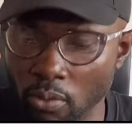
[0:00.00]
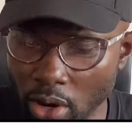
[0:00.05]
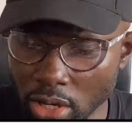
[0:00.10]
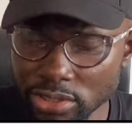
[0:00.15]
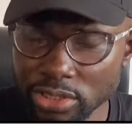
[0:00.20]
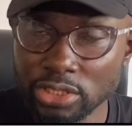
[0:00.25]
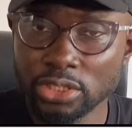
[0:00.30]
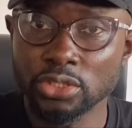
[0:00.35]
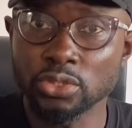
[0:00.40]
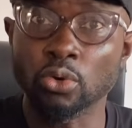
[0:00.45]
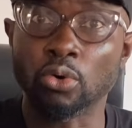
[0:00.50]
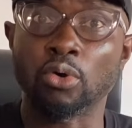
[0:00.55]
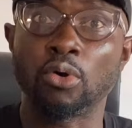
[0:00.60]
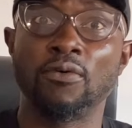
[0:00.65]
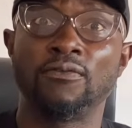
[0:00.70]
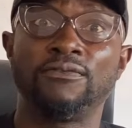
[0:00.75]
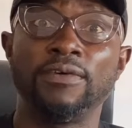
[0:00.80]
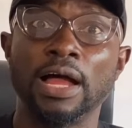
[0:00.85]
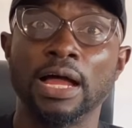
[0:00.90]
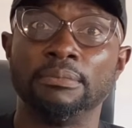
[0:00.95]
Once you
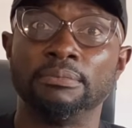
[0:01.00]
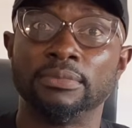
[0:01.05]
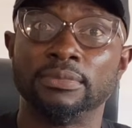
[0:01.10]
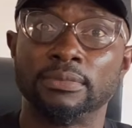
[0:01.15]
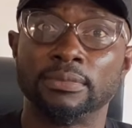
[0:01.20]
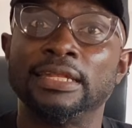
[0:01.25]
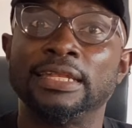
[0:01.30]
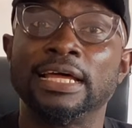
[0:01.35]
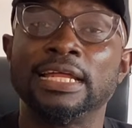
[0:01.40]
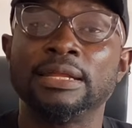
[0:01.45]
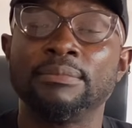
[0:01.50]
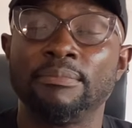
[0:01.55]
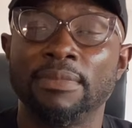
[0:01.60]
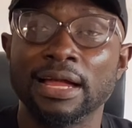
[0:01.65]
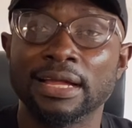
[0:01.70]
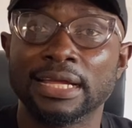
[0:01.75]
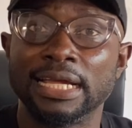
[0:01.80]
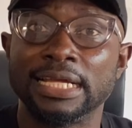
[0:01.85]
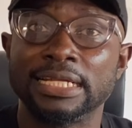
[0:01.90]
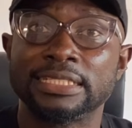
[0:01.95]
confirm that the
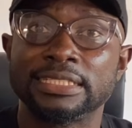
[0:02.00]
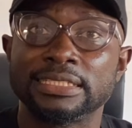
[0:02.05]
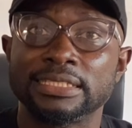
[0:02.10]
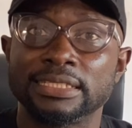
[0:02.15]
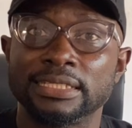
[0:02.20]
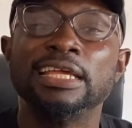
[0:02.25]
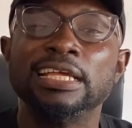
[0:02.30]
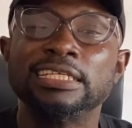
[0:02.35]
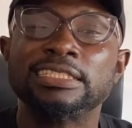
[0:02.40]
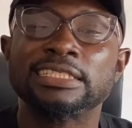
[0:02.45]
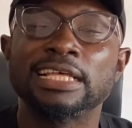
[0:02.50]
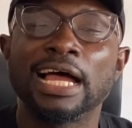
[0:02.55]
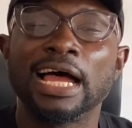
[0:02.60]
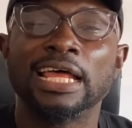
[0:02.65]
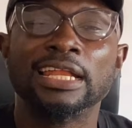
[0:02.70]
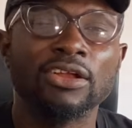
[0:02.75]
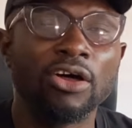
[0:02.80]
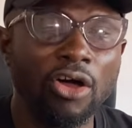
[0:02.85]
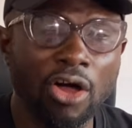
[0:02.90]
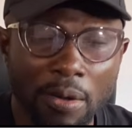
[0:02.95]
market is
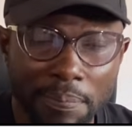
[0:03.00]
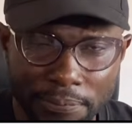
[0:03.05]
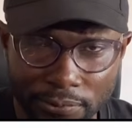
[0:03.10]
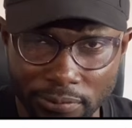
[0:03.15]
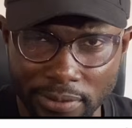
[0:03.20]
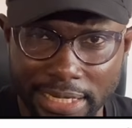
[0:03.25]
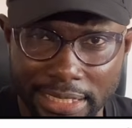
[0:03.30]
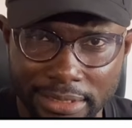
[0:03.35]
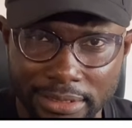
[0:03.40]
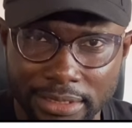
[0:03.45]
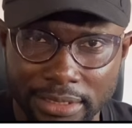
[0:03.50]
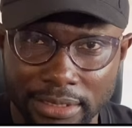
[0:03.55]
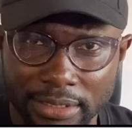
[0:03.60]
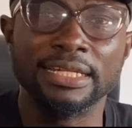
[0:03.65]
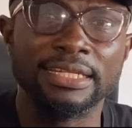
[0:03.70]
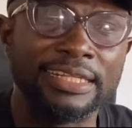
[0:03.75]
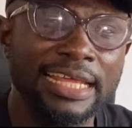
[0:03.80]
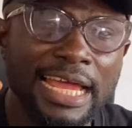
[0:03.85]
an uptrend,